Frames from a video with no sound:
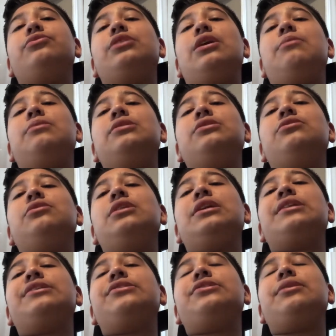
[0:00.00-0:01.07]
I'm gonna do
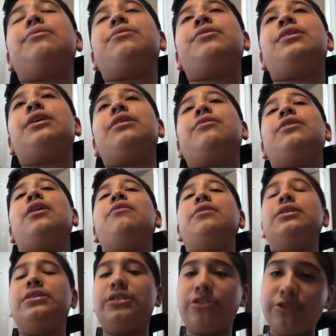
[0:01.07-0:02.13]
like the same thing how I
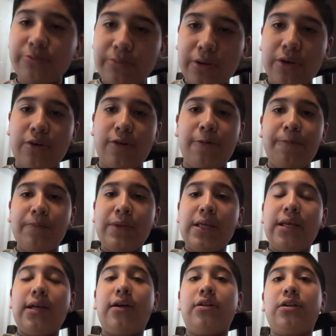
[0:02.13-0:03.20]
did tomorrow
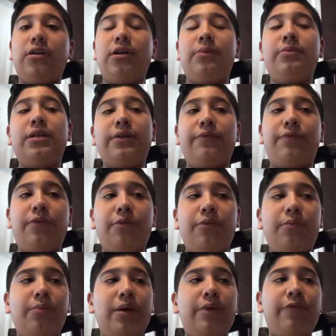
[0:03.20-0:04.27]
on an update for
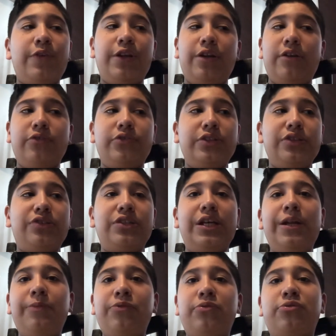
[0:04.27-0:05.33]
my videos. Instead
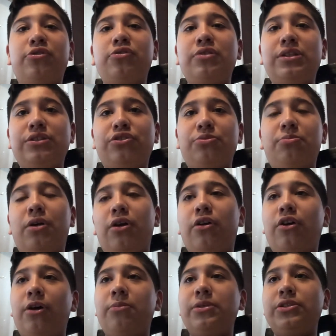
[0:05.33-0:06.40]
of doing tomorrow,
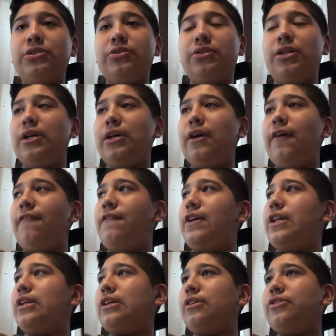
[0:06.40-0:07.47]
I'm gonna do
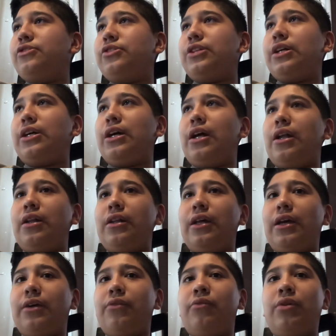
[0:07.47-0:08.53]
videos that
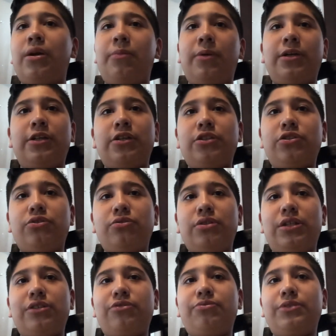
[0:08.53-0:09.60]
like what am I gonna do
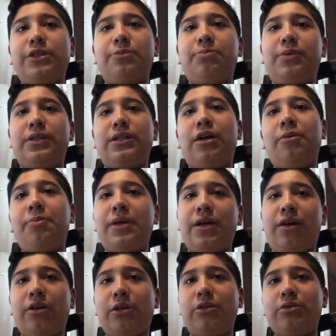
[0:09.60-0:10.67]
next week, but that'll be
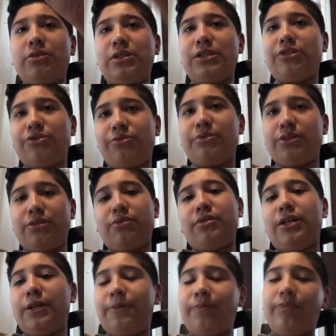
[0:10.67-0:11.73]
on this one,
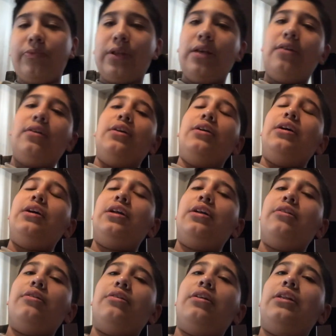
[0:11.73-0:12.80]
okay?
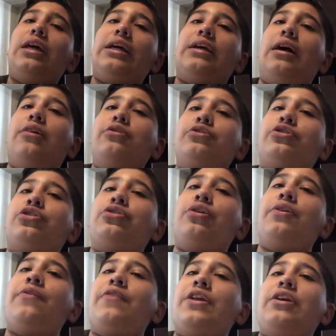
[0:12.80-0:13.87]
And like I'll
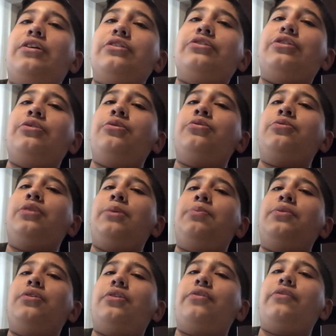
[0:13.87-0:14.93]
show a video, it will
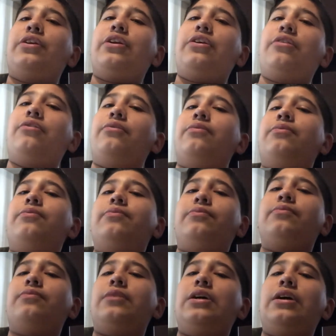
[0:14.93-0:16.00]
upload a video,
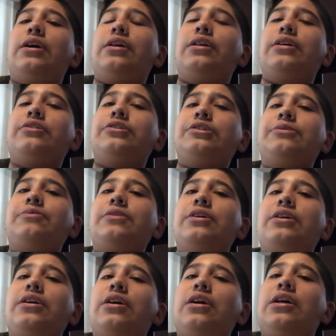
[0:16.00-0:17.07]
and that's it.
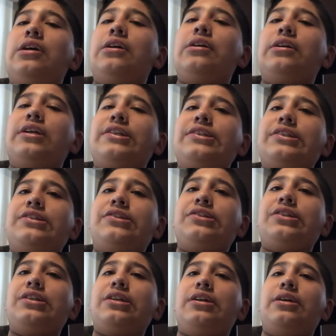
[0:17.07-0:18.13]
Anyway, guys, that's
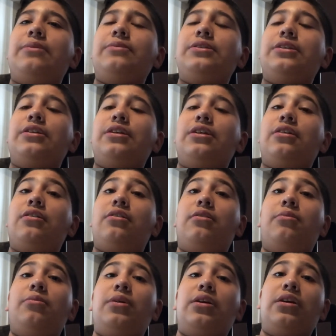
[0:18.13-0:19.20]
it. I'm done. Oh
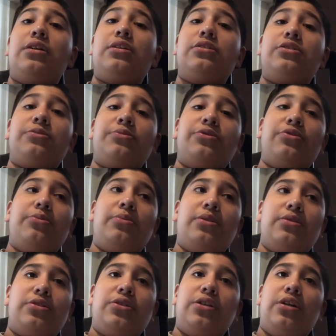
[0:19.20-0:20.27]
my god, it took me so
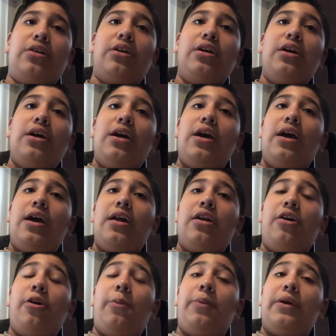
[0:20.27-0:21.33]
much long, and I
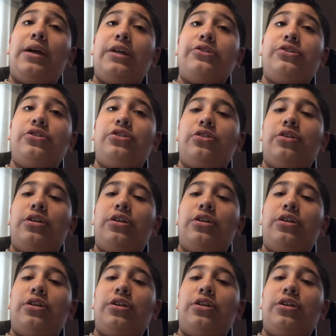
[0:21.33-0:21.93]
hope you guys enjoy.